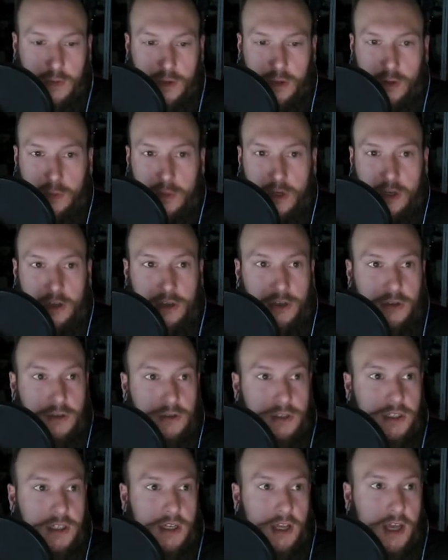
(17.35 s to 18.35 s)
little bit of
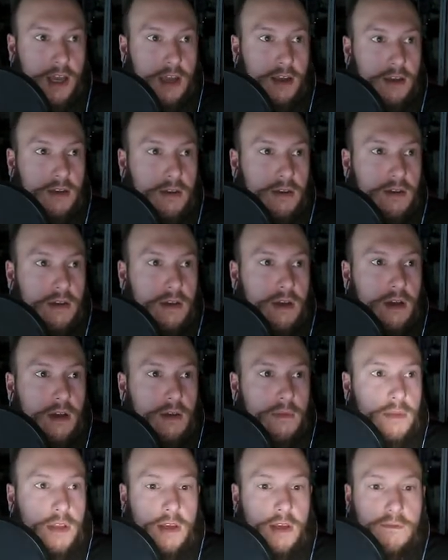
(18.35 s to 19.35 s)
news today.
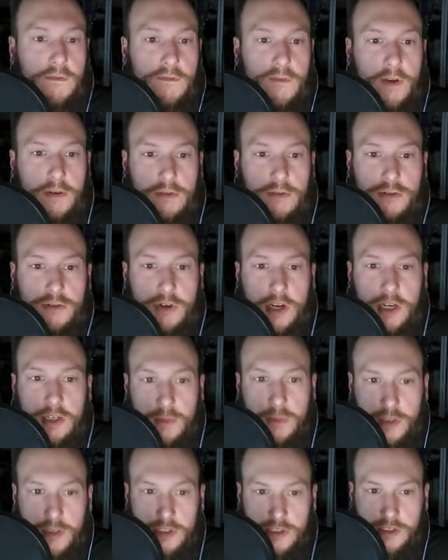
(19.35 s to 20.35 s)
Uh, the Federal Trade
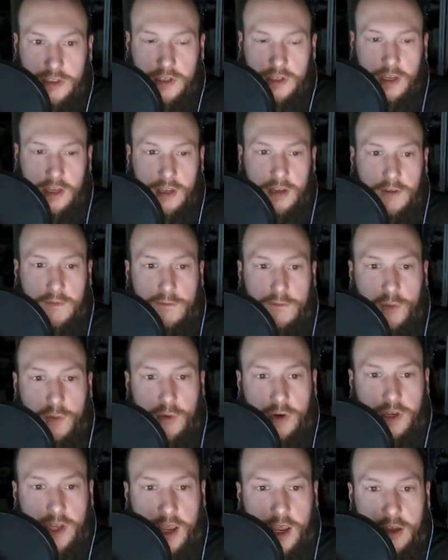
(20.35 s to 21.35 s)
Commission and
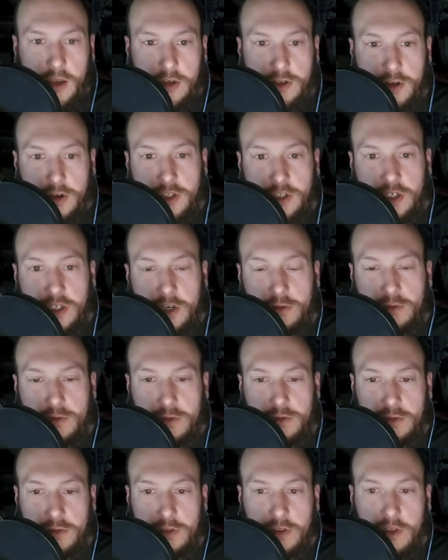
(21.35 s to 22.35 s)
48 Attorney
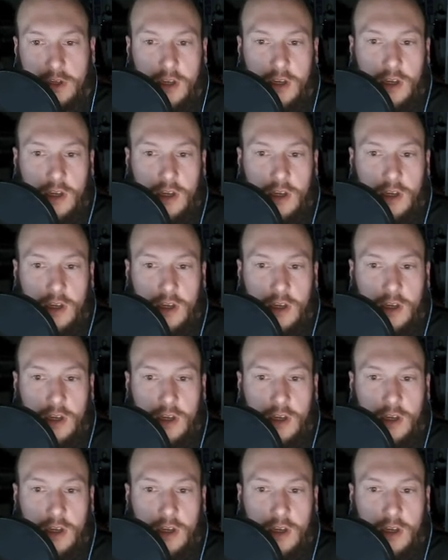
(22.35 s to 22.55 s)
Generals